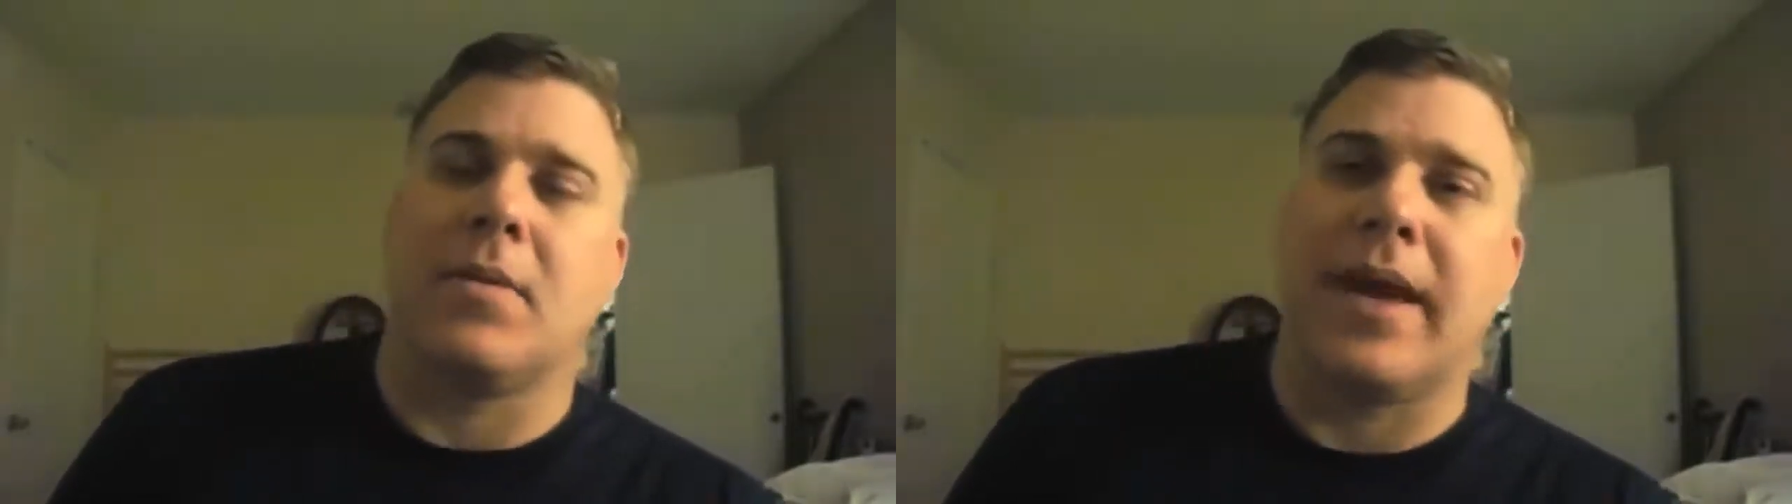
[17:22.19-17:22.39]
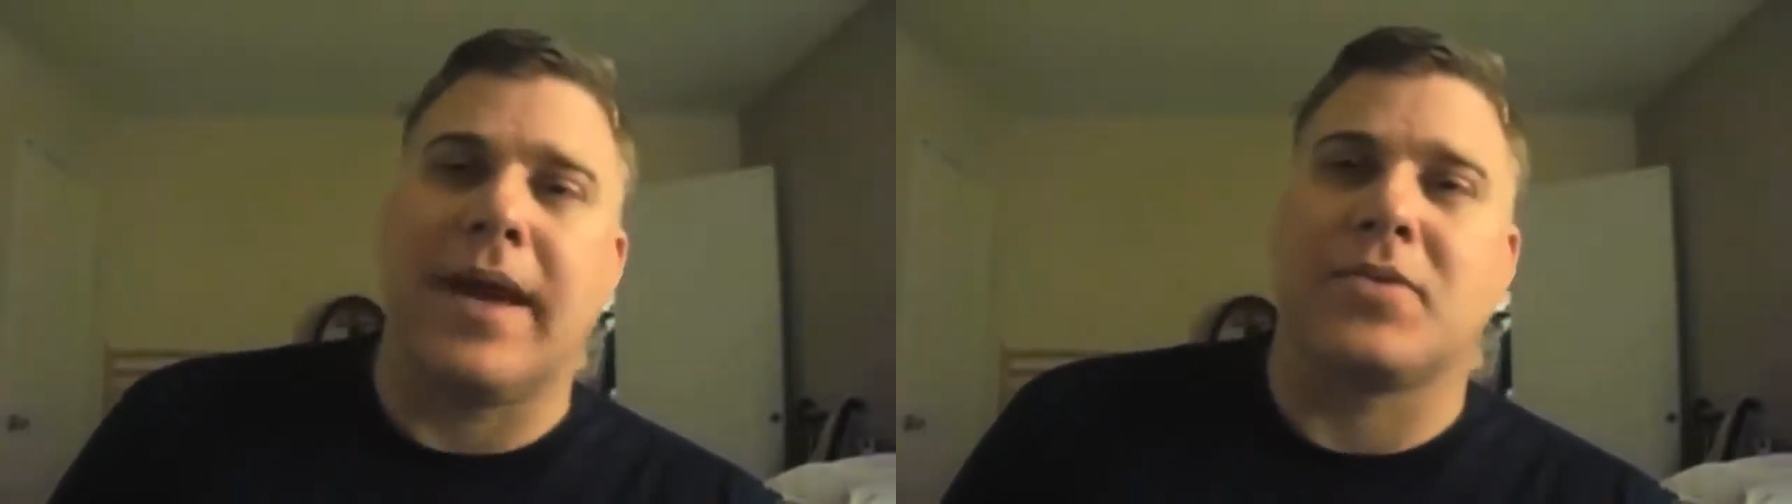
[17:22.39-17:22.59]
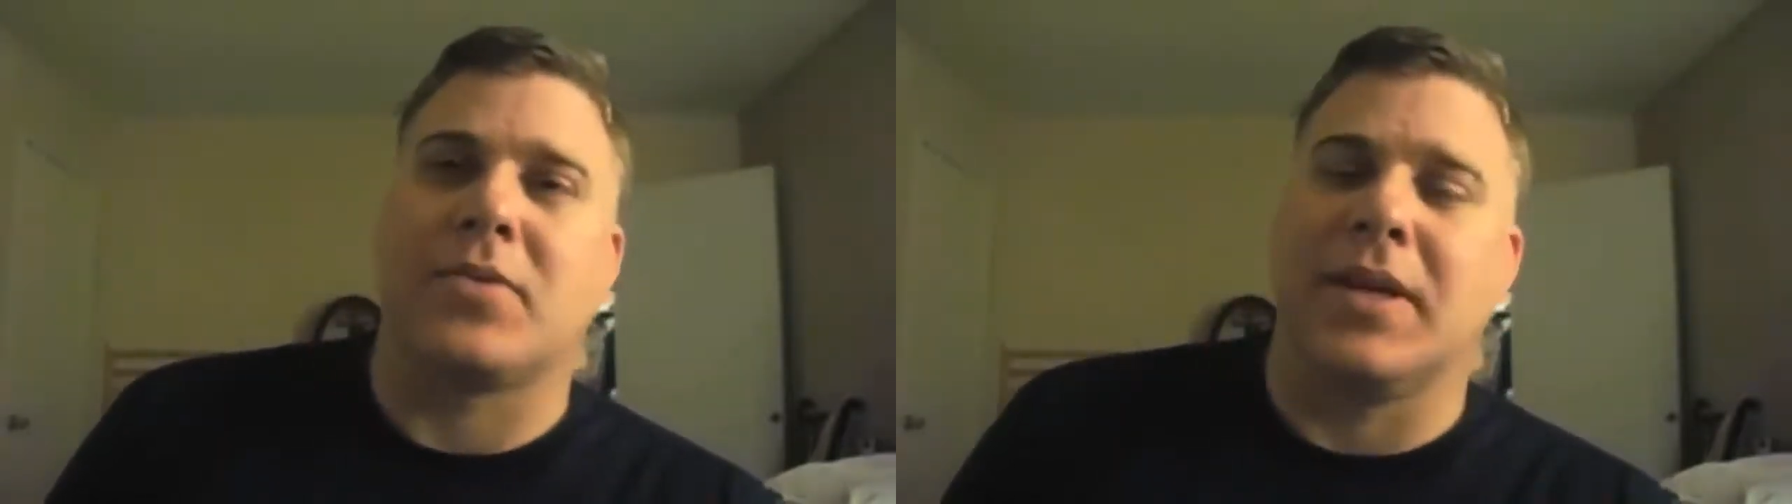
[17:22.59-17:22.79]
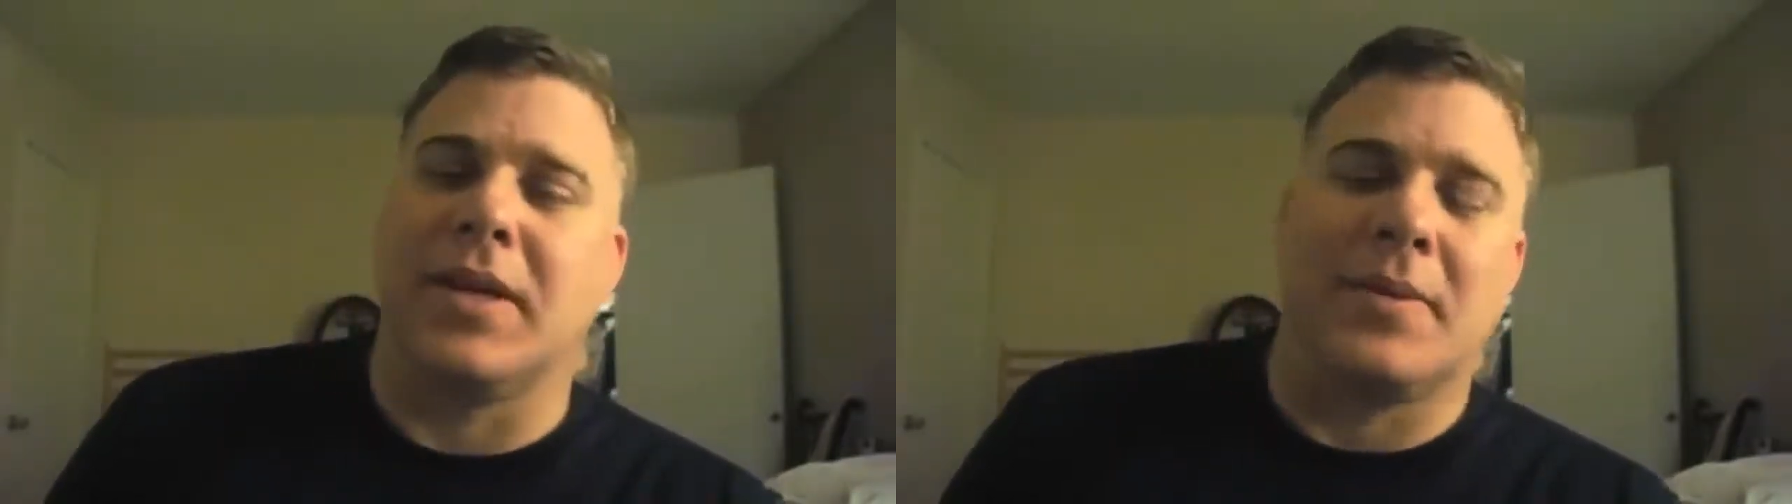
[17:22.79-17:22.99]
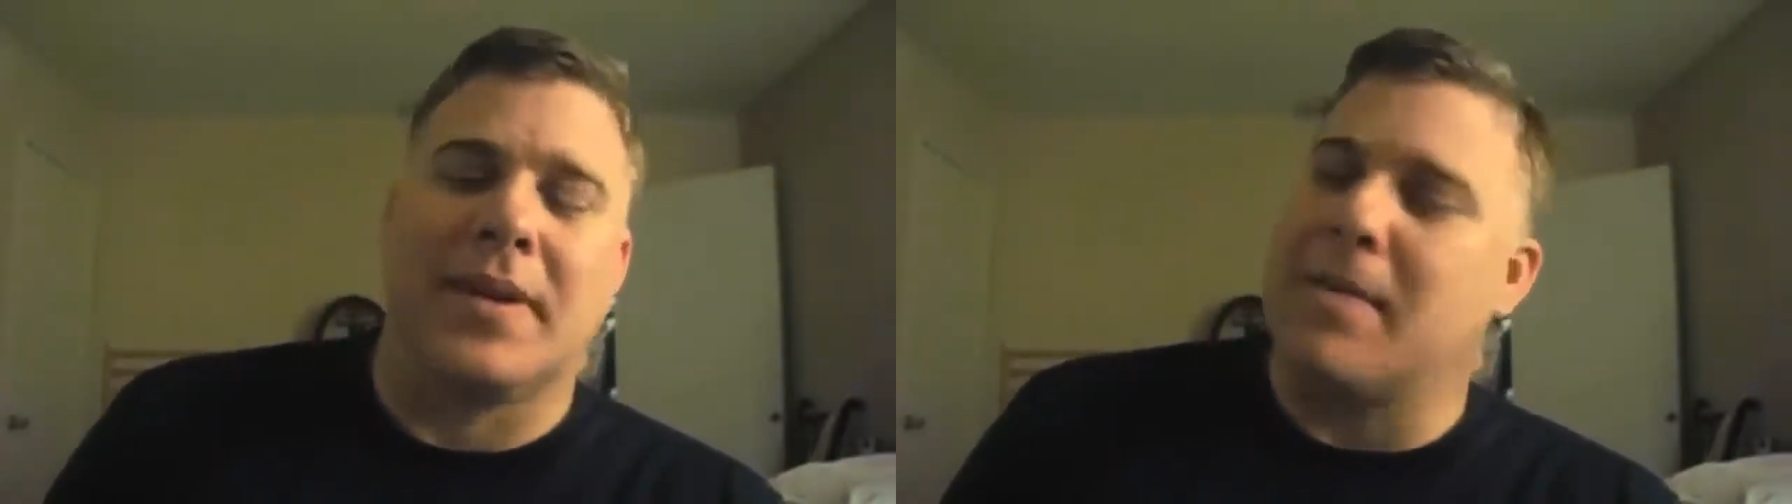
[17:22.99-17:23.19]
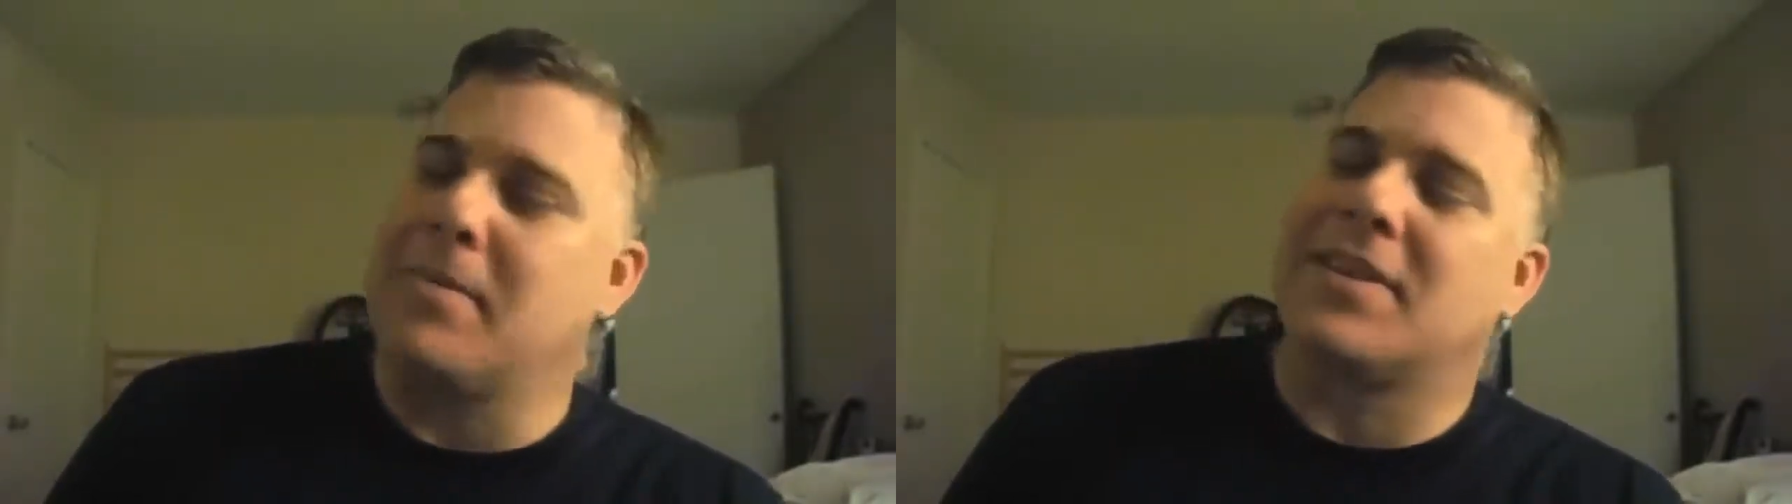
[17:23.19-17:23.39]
pestering him, and I'm